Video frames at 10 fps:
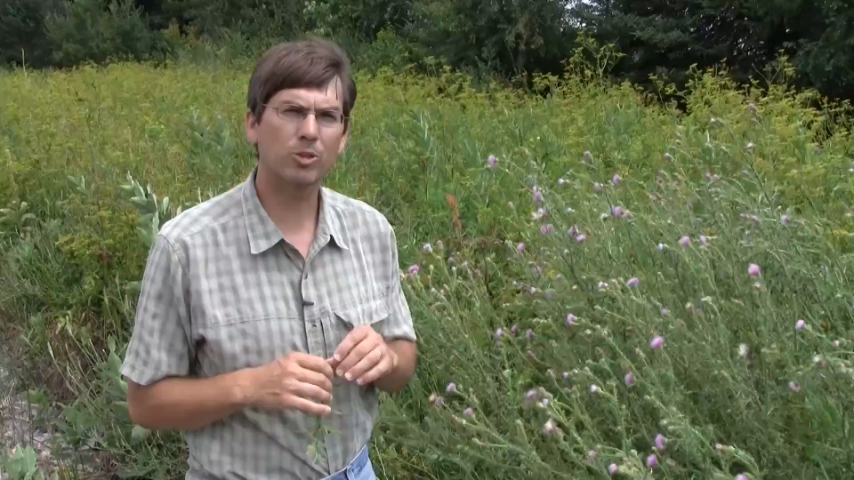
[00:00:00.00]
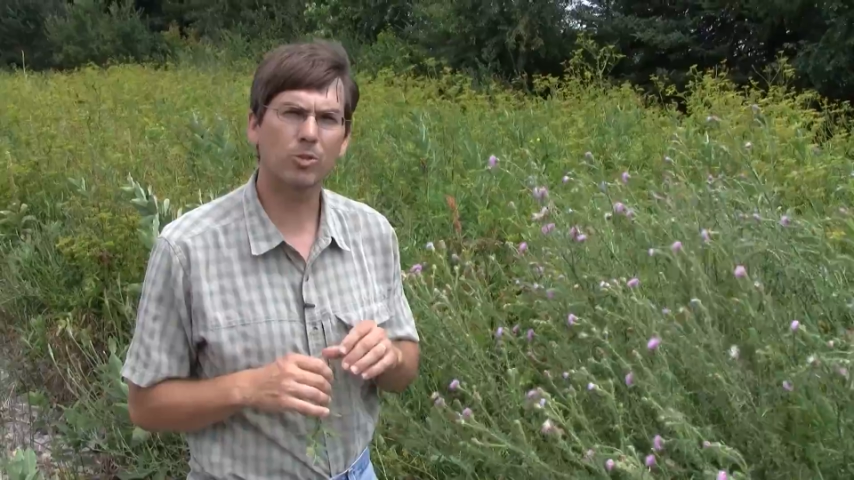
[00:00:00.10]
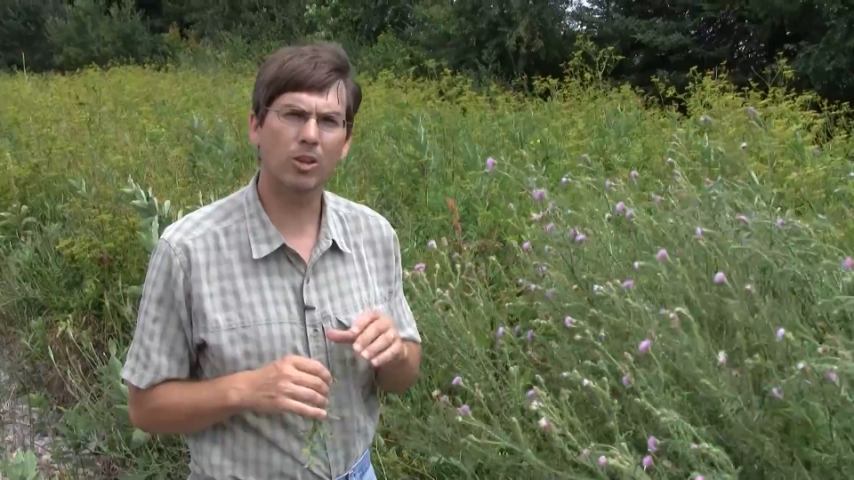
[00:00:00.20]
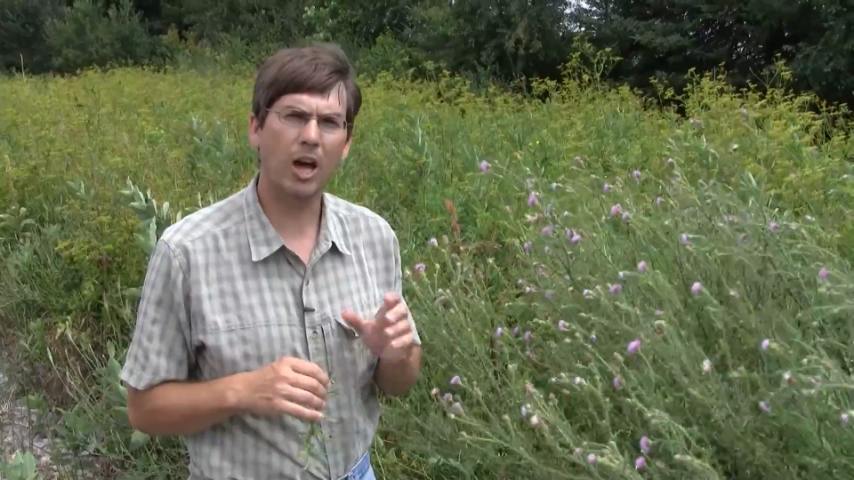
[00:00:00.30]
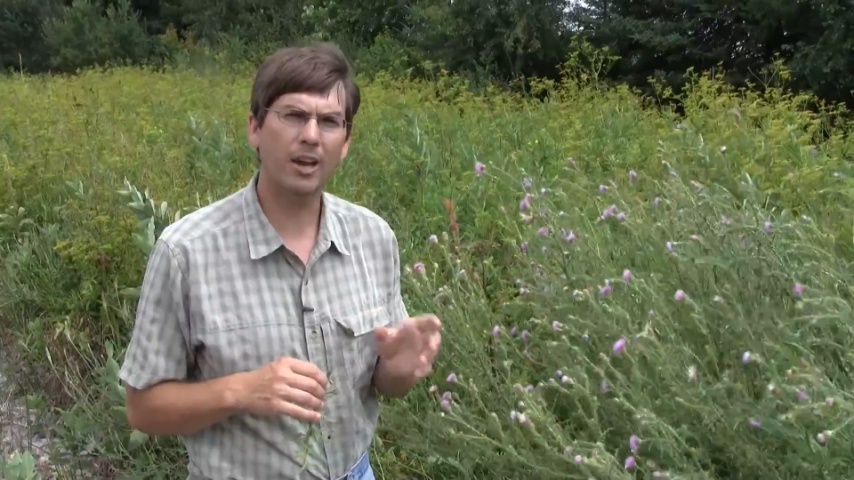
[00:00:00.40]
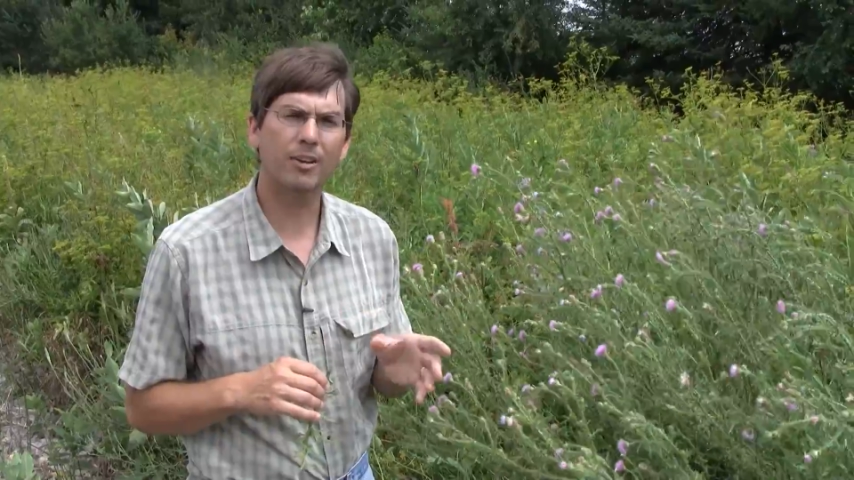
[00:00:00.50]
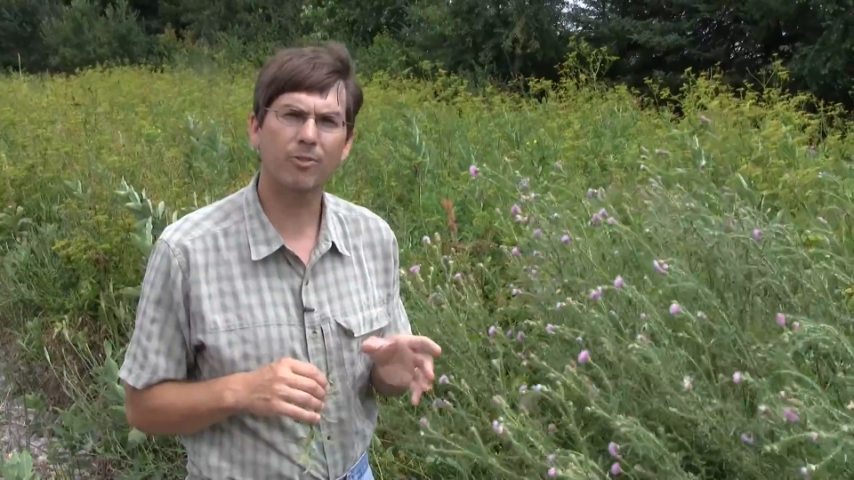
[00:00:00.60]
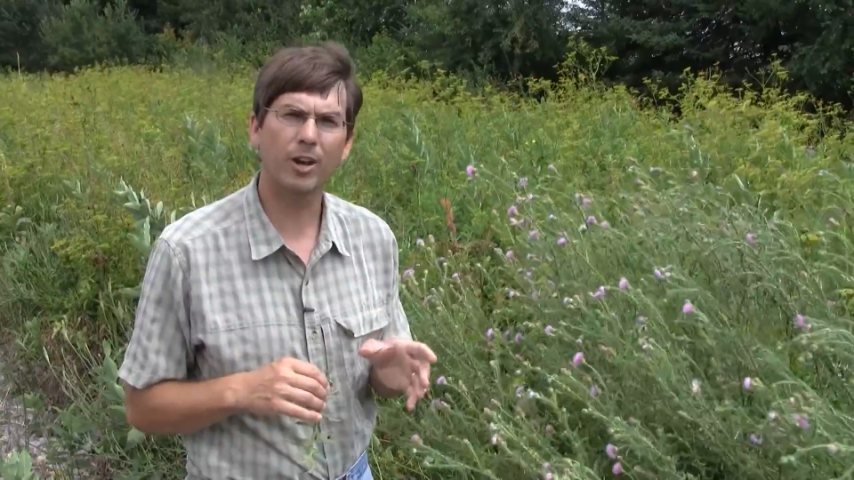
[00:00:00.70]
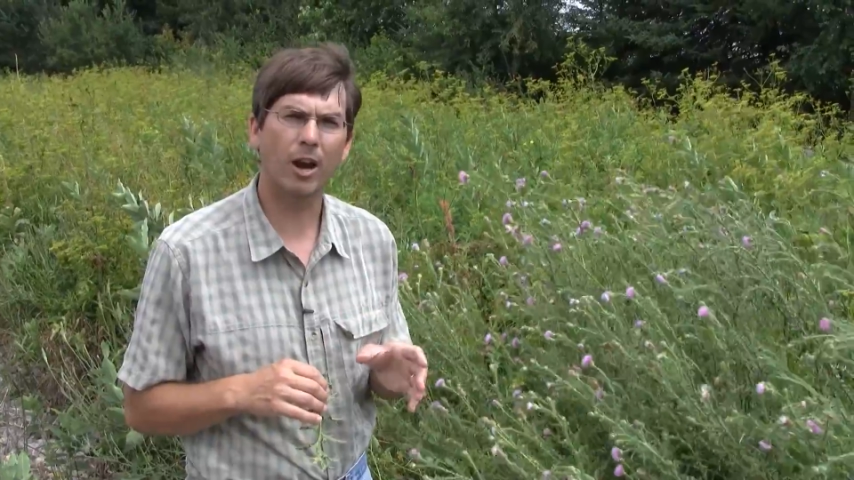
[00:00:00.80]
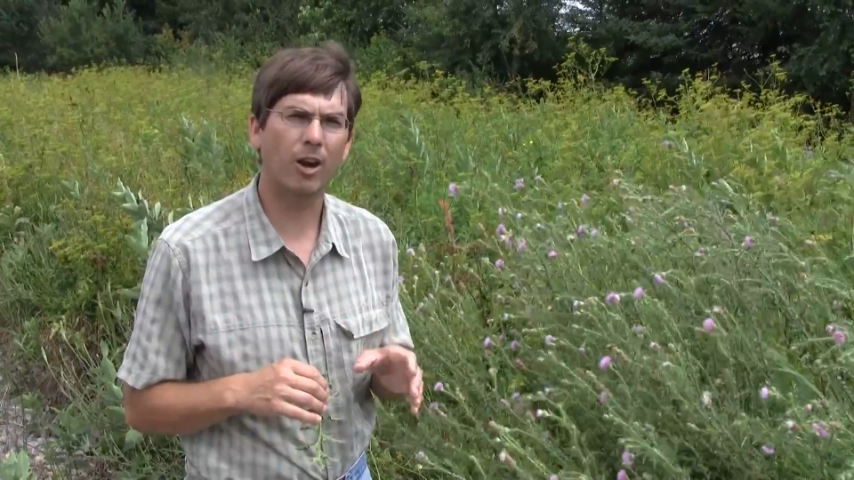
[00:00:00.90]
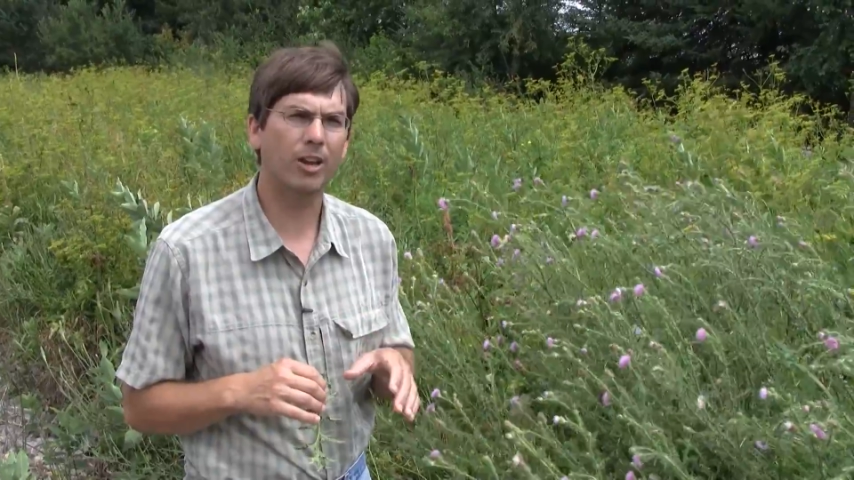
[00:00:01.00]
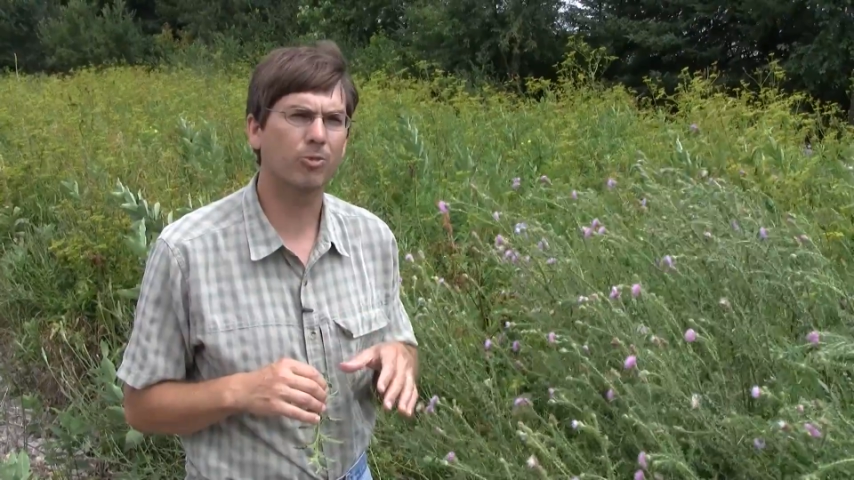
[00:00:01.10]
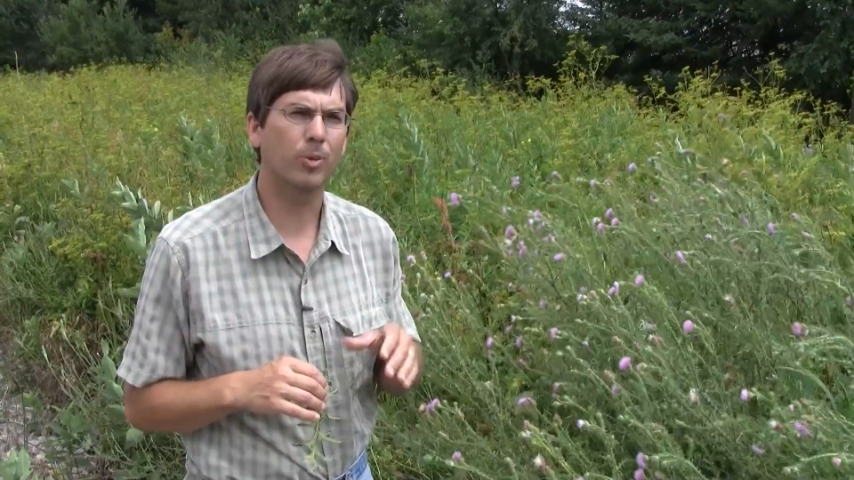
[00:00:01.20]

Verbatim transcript: to a lot of different areas,